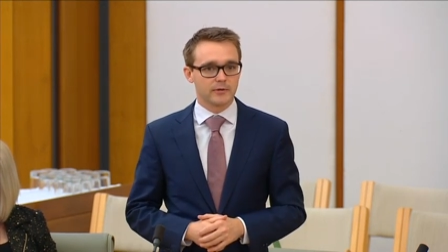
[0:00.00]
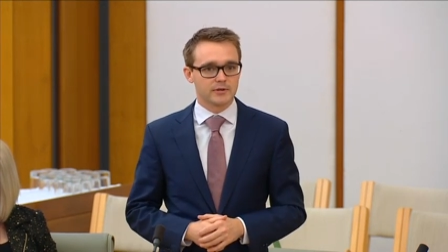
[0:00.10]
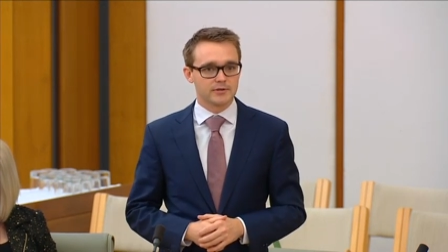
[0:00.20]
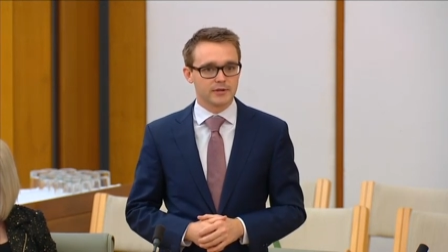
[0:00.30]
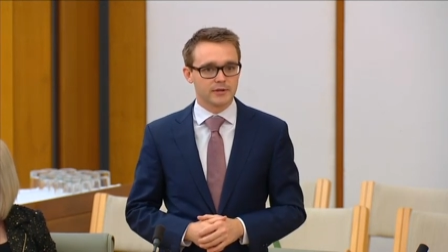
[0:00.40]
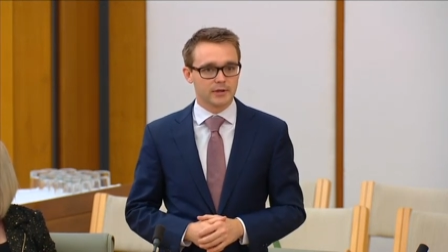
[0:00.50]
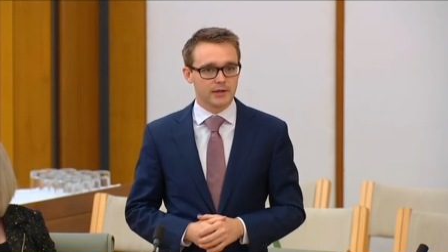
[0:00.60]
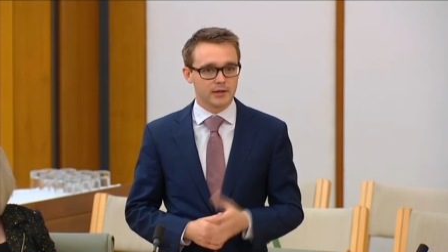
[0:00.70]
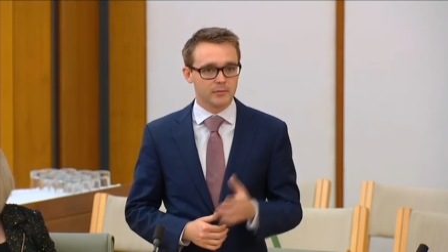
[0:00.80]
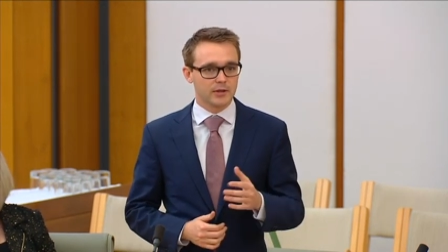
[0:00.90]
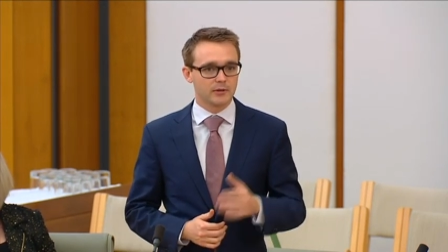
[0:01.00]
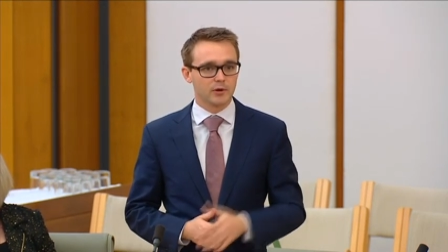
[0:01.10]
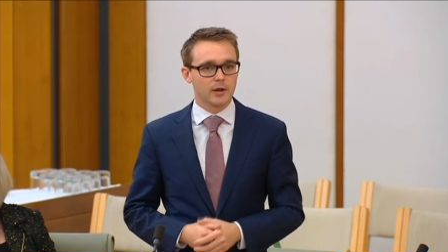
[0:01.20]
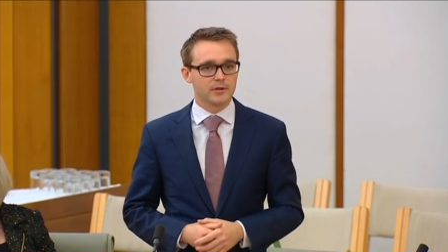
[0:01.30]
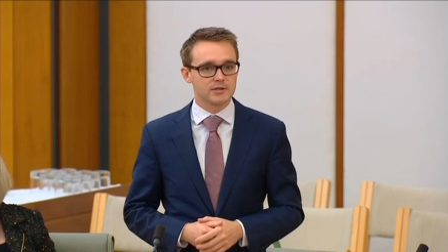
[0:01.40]
And uh, I commend the
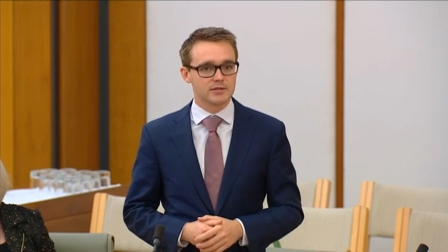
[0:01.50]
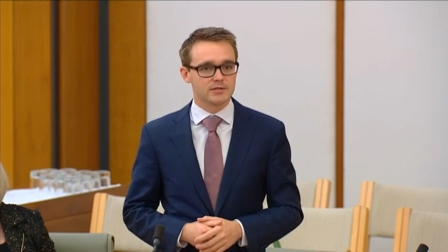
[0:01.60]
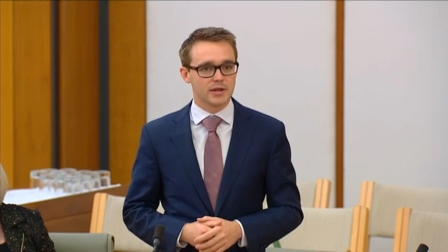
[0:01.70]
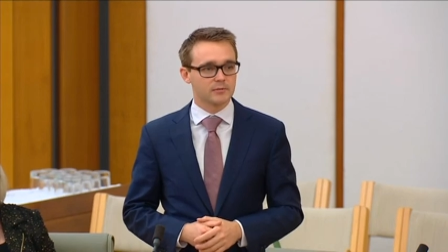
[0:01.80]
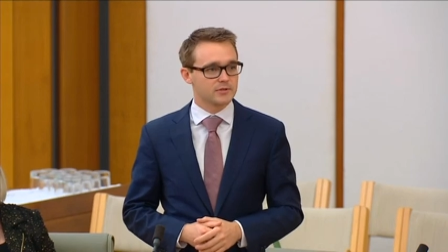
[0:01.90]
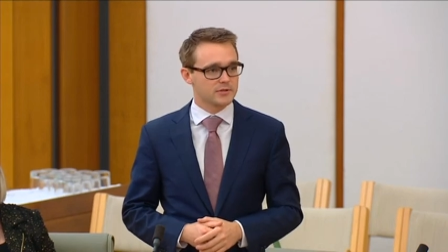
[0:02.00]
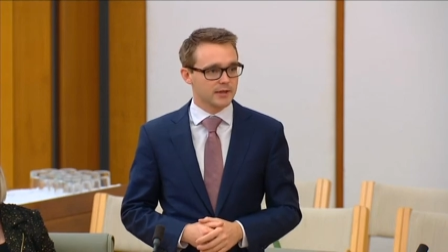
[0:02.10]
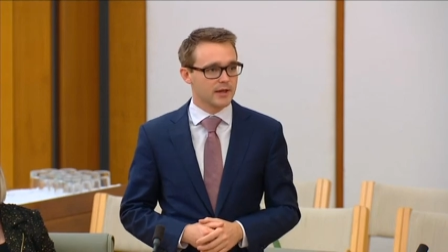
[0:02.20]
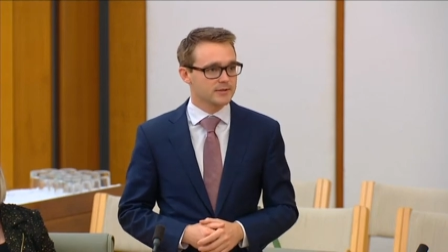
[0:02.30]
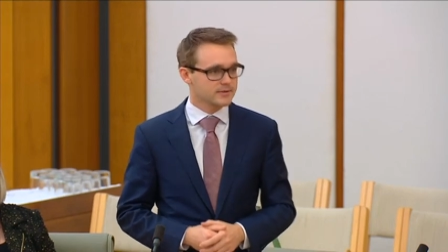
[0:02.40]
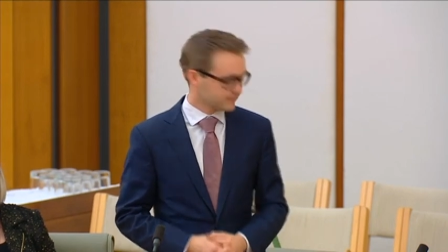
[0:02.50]
Prime Minister's statements to the House.